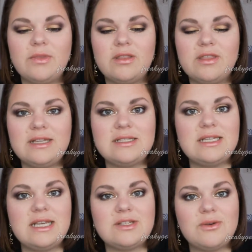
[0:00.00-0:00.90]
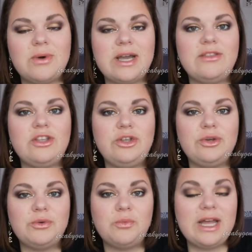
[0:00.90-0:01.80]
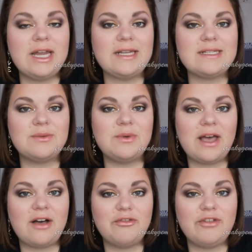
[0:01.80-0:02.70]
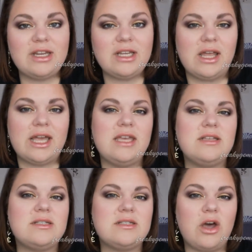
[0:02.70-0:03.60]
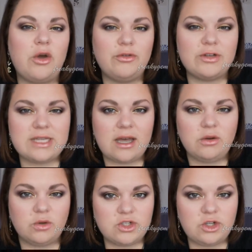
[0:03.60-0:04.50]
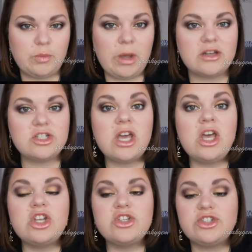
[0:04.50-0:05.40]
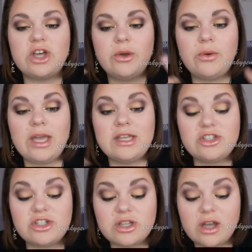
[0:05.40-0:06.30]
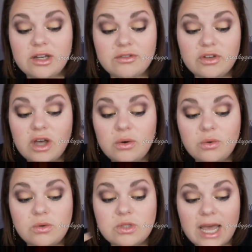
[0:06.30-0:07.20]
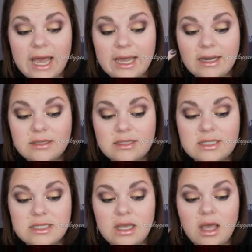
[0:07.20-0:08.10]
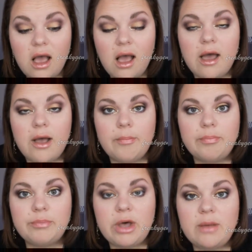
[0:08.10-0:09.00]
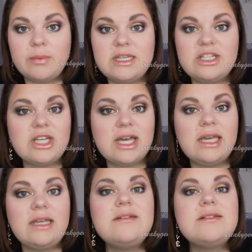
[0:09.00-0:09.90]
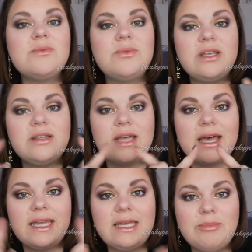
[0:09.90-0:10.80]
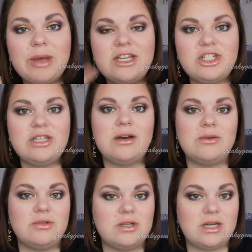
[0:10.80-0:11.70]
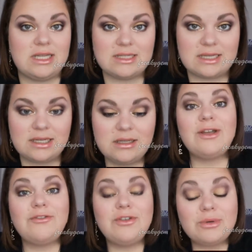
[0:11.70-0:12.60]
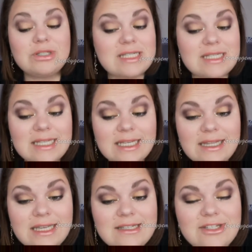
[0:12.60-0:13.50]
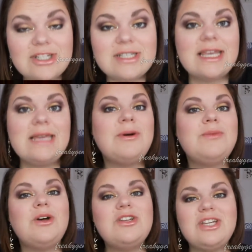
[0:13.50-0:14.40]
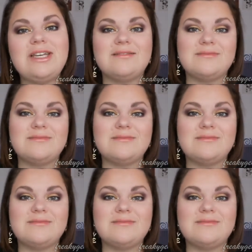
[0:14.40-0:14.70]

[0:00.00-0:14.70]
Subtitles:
this is a way that you can wear glitter without feeling like it's overdone or too much. So it's just kind of gold and purpley shades with a beigey gold glitter. If you want to see this, just keep on watching.